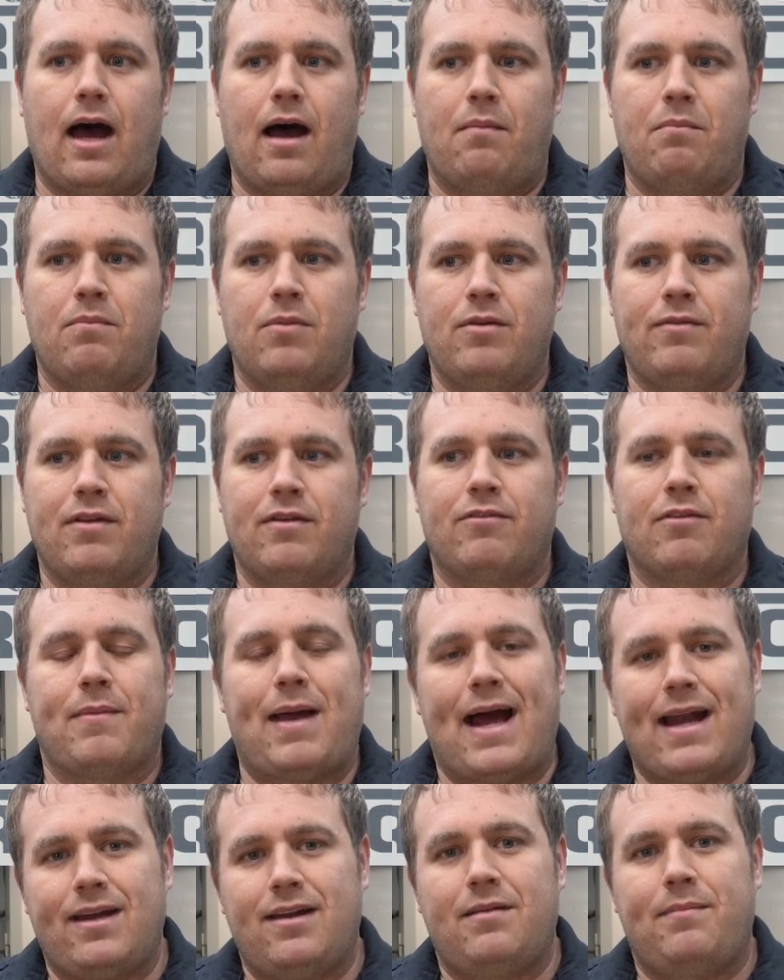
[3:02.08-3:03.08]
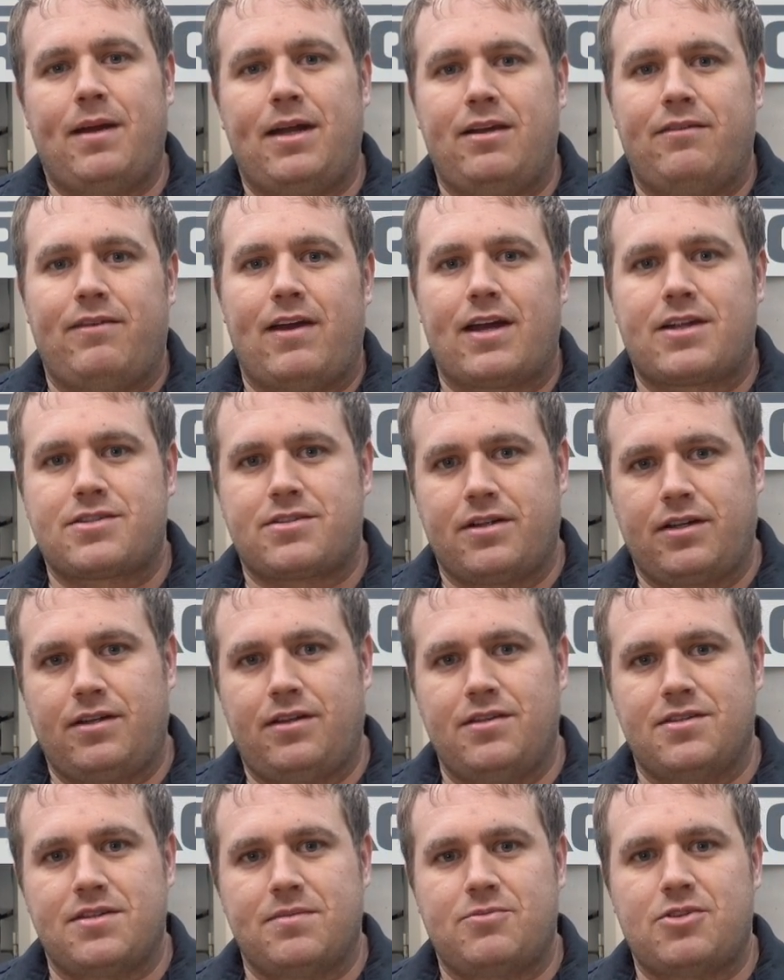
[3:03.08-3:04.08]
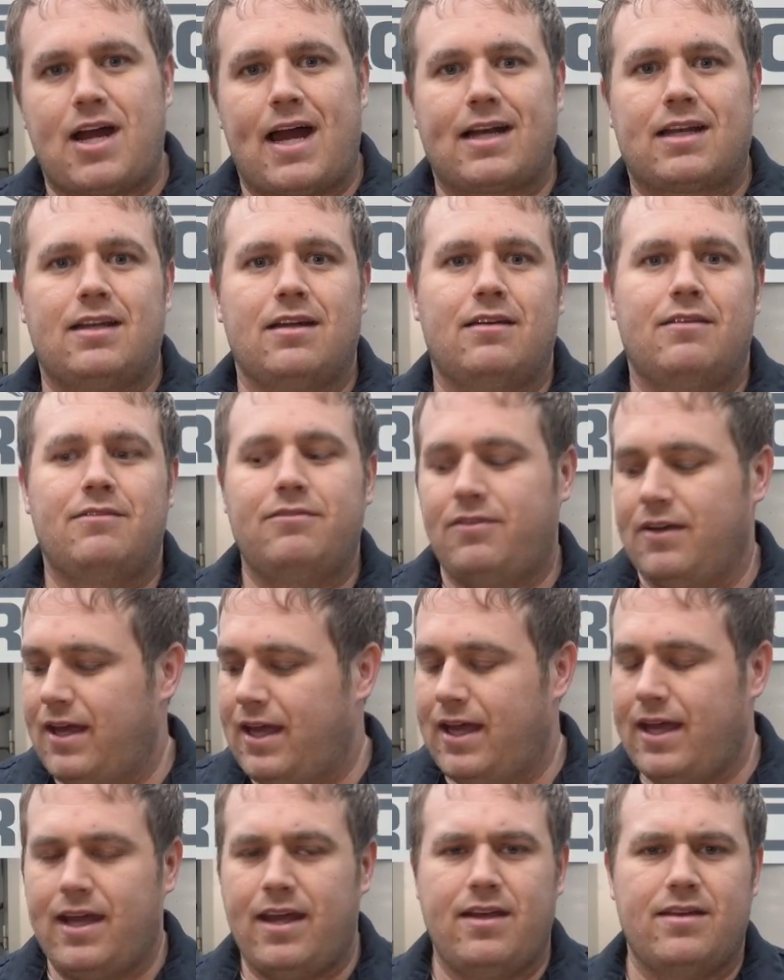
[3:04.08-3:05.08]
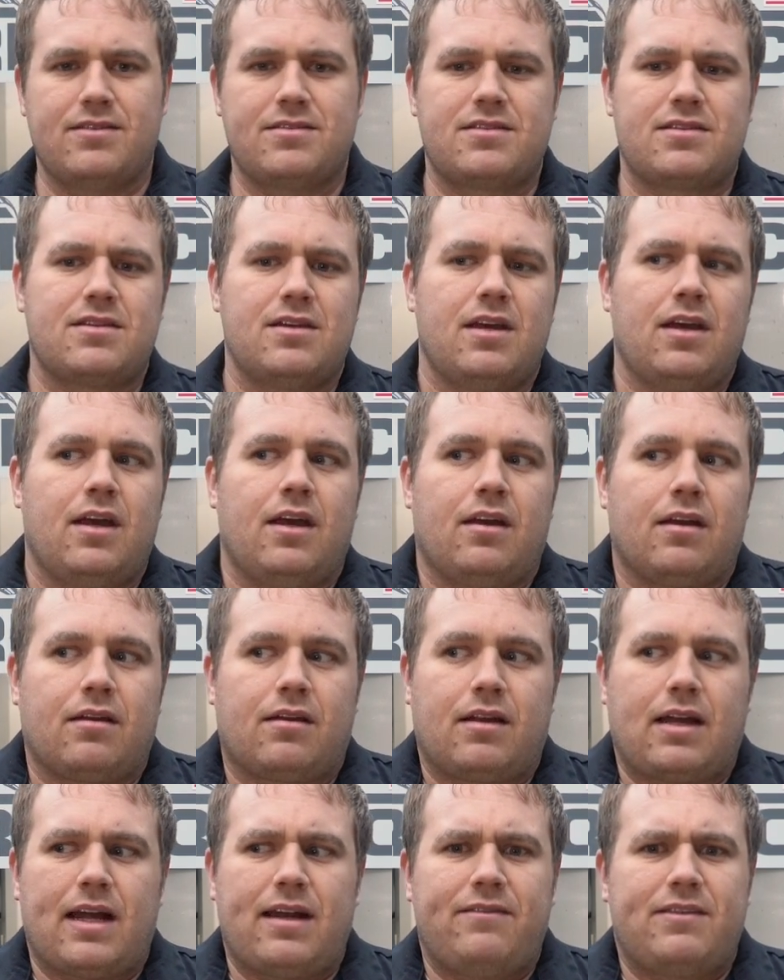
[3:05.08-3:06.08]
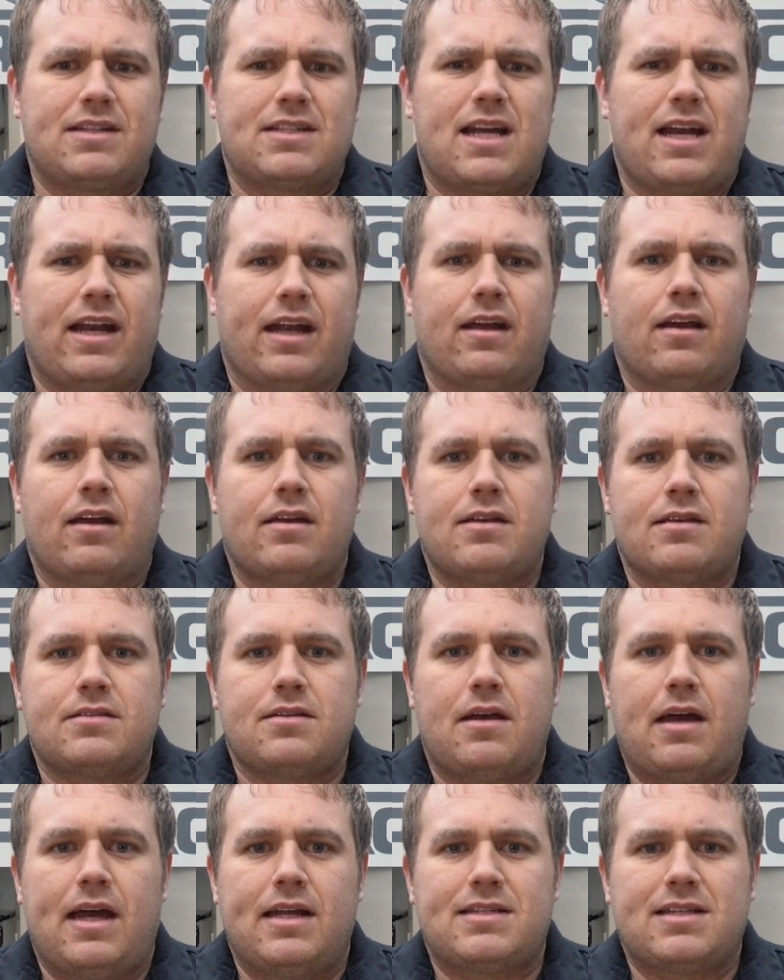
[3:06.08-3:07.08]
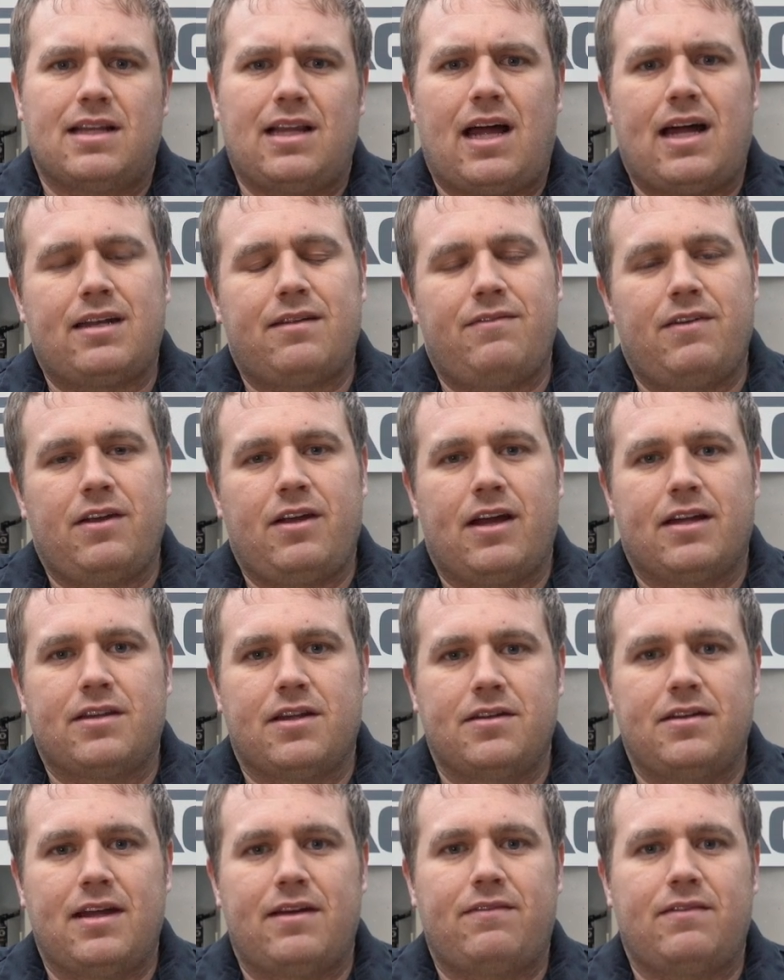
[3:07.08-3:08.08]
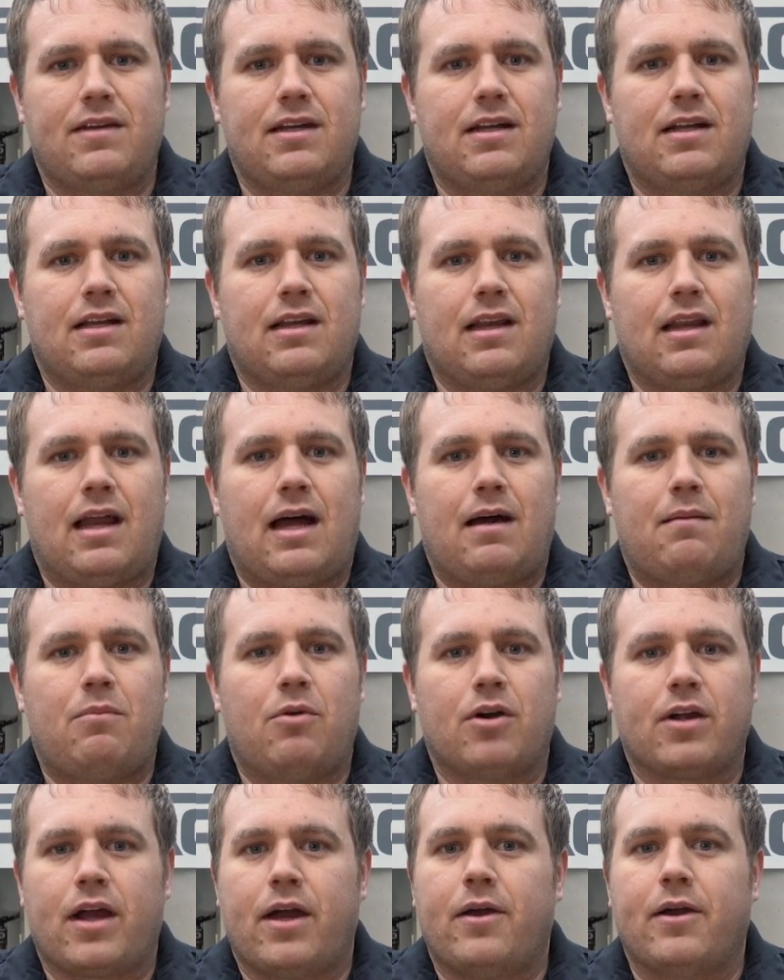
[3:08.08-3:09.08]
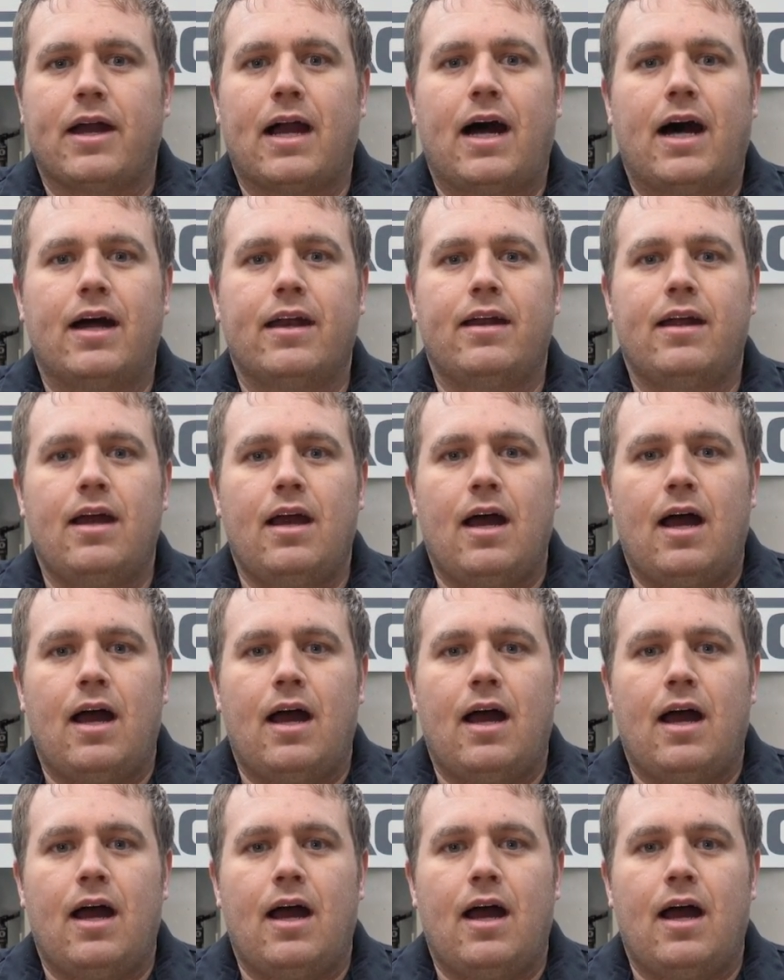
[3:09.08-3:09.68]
Moving from additive manufacturing to subtractive is kind of exciting. It's a lot to figure out, though. Definitely a lot more going on.